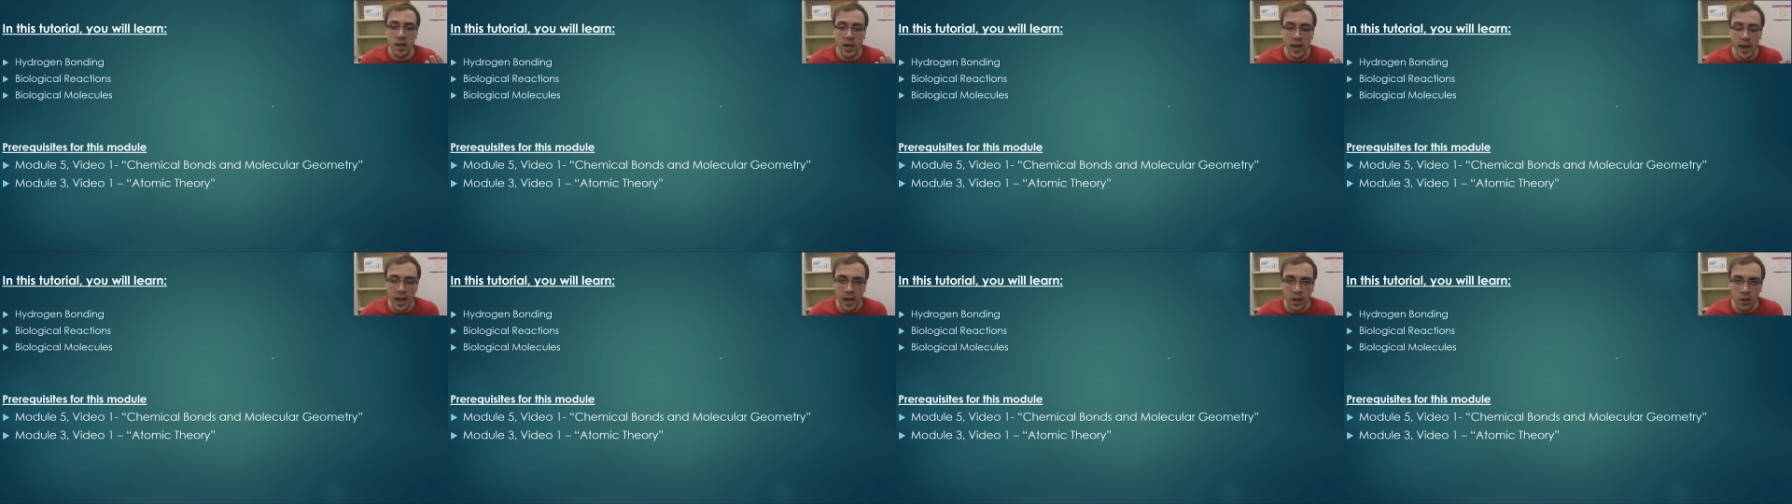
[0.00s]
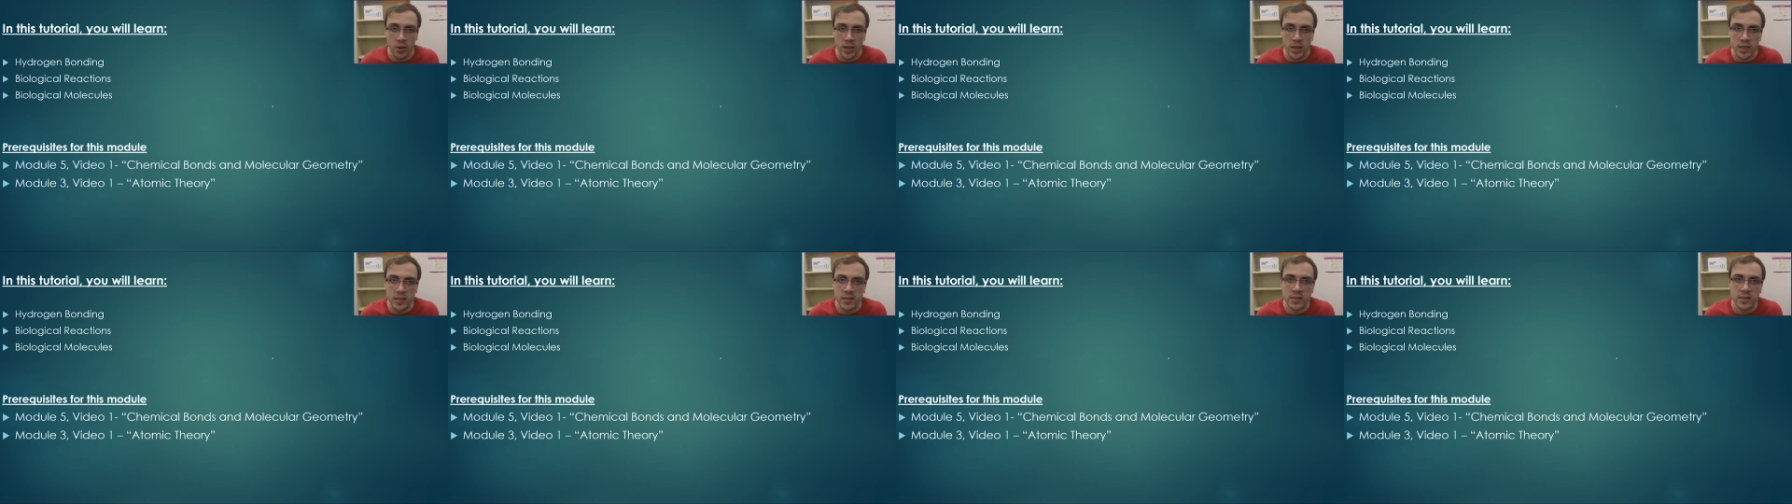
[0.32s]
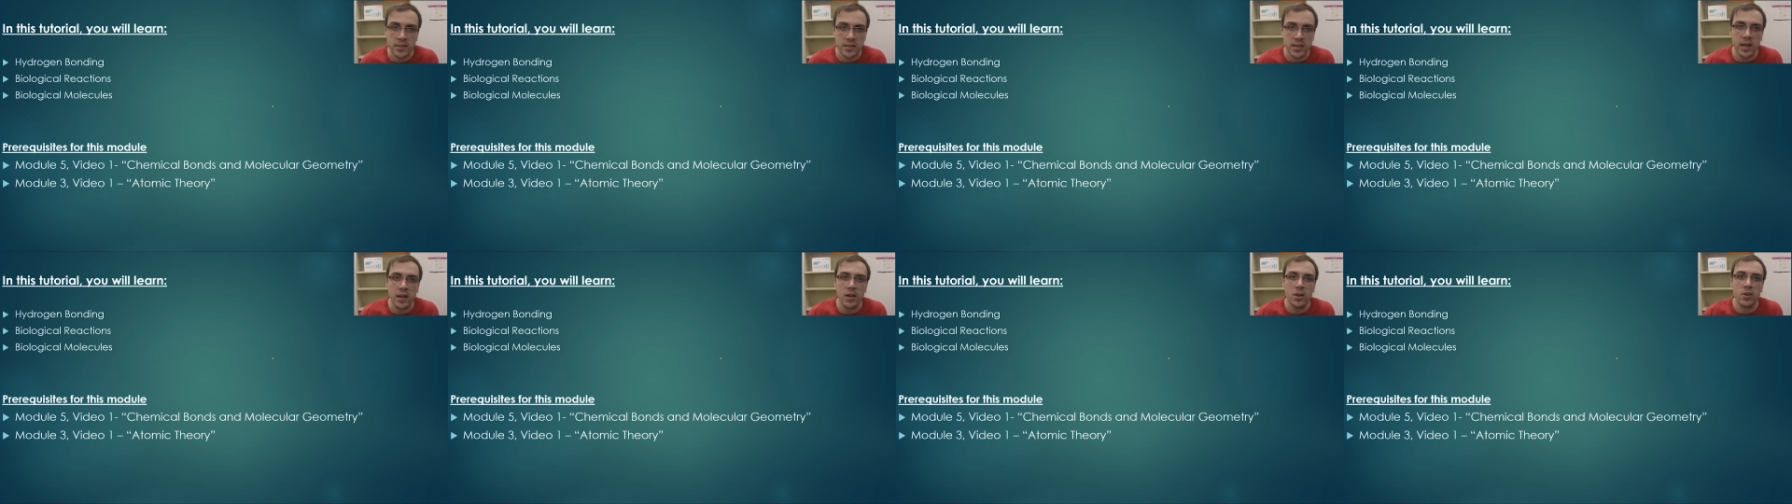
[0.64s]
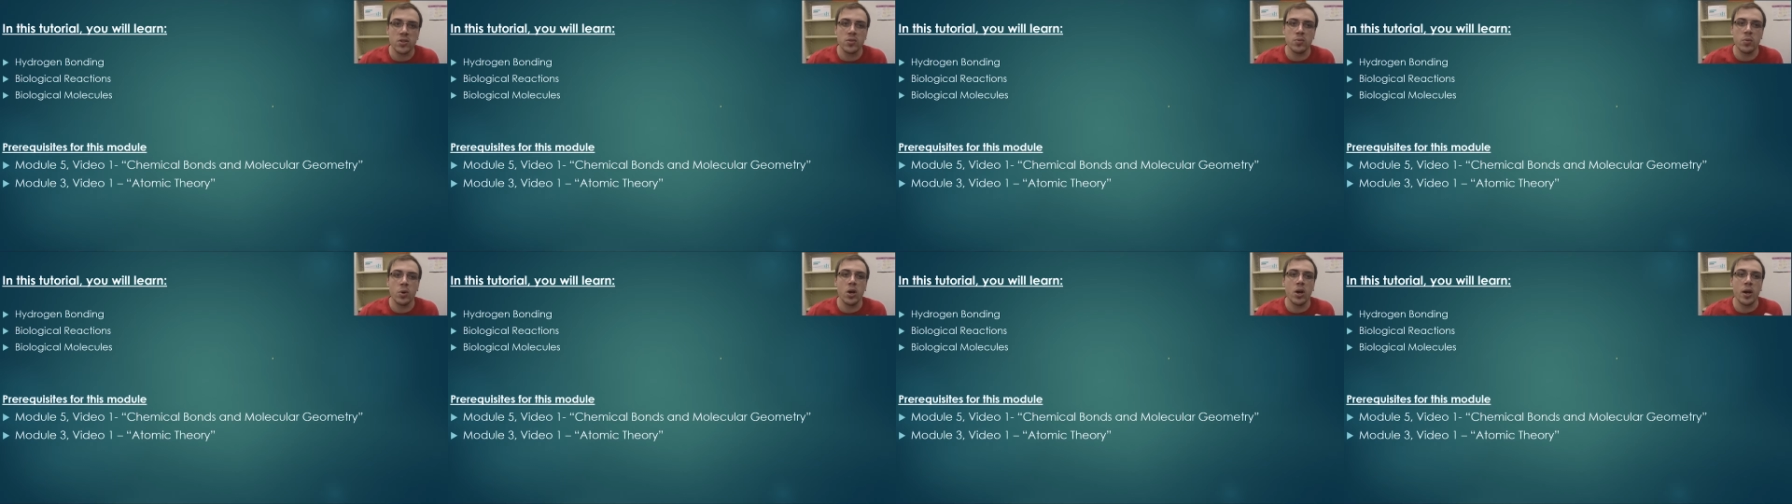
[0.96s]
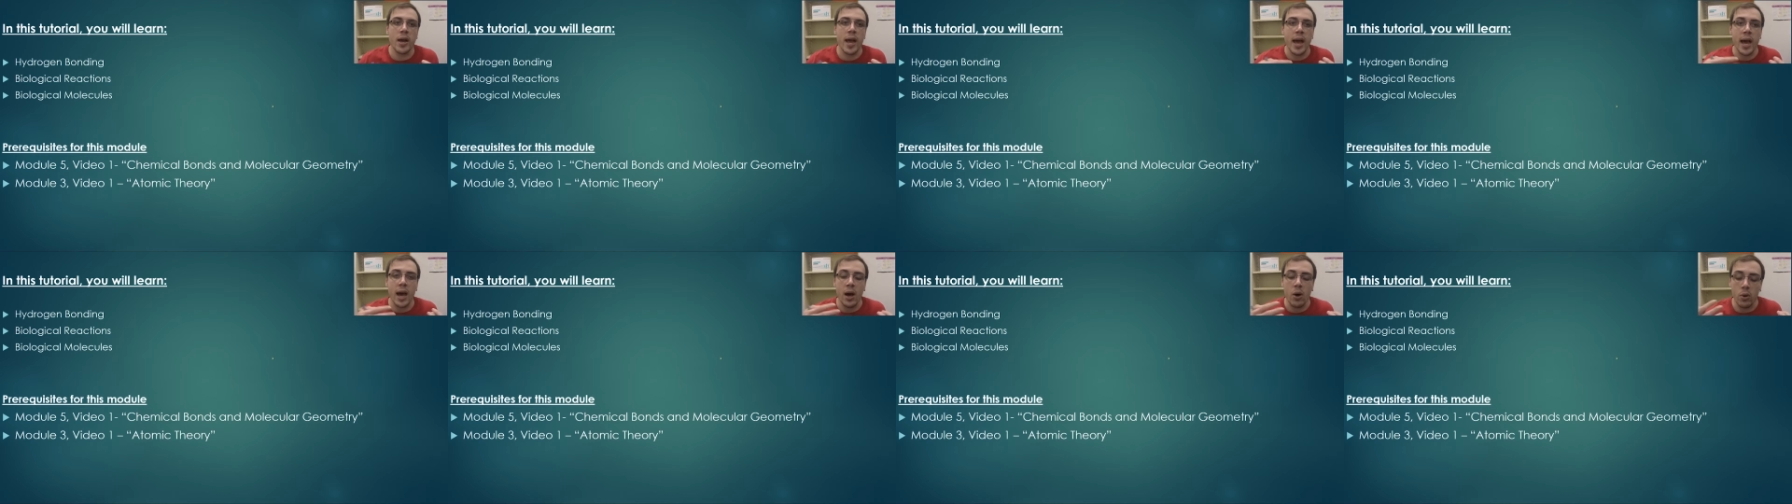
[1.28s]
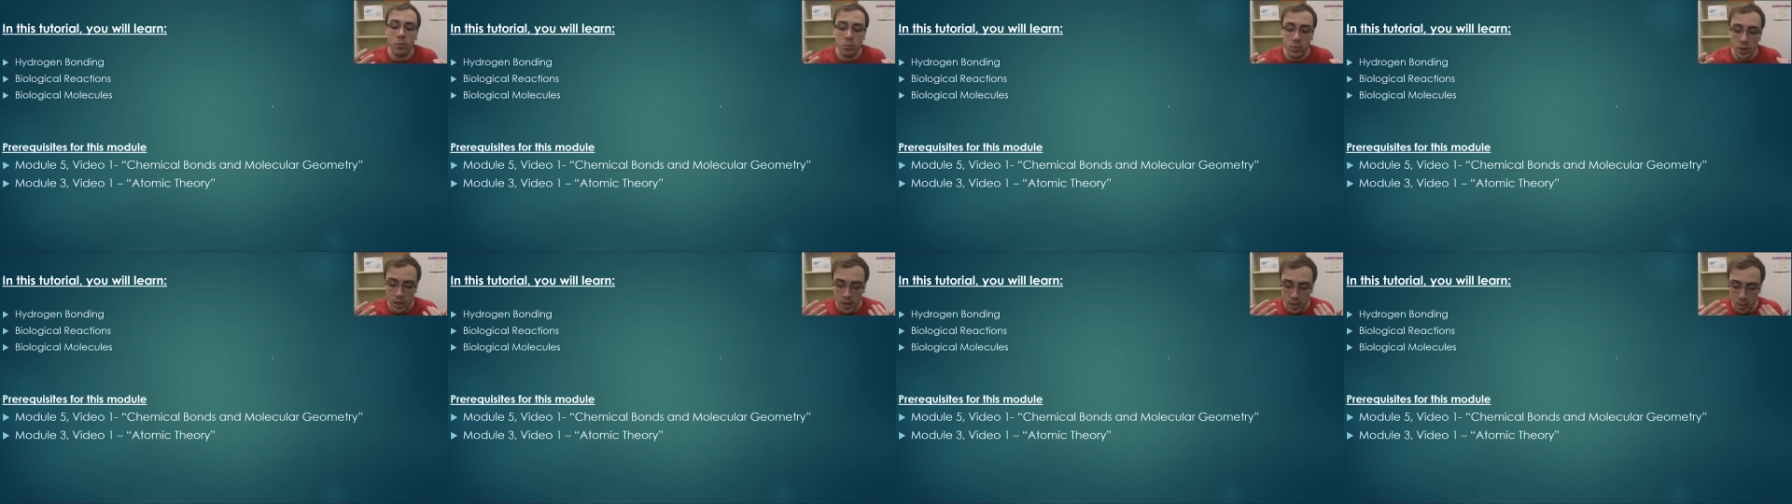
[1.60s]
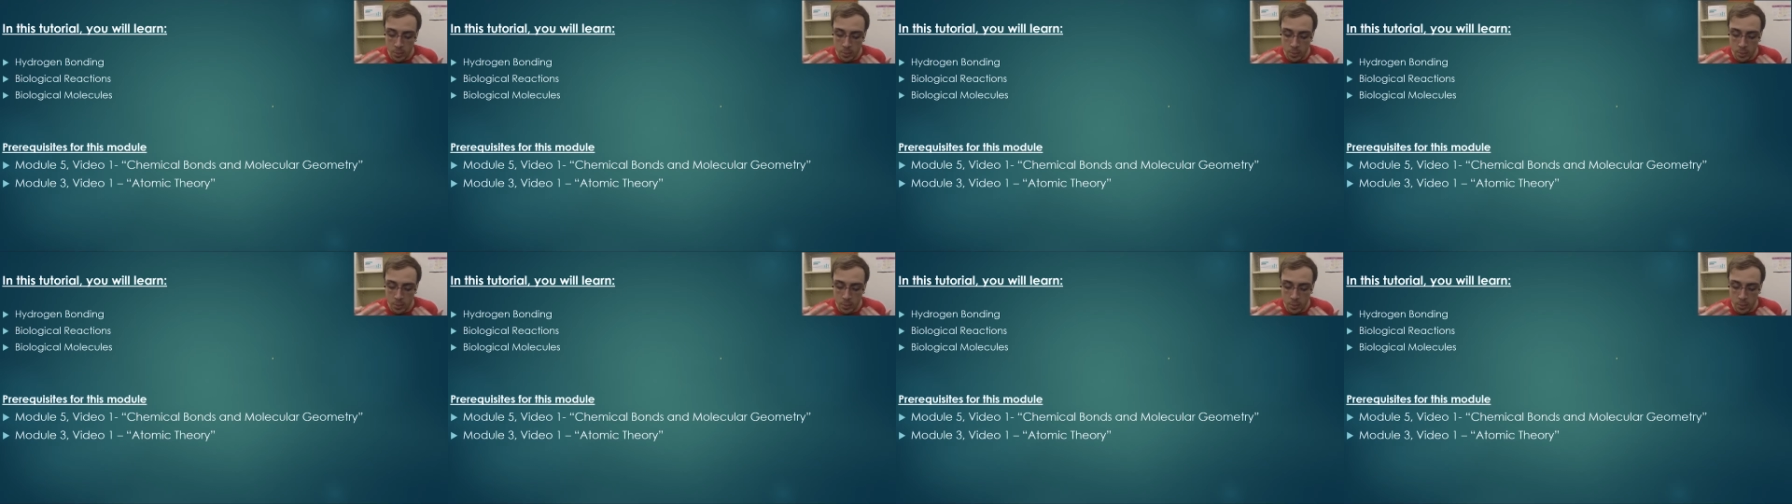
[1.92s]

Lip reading: how these cells work, how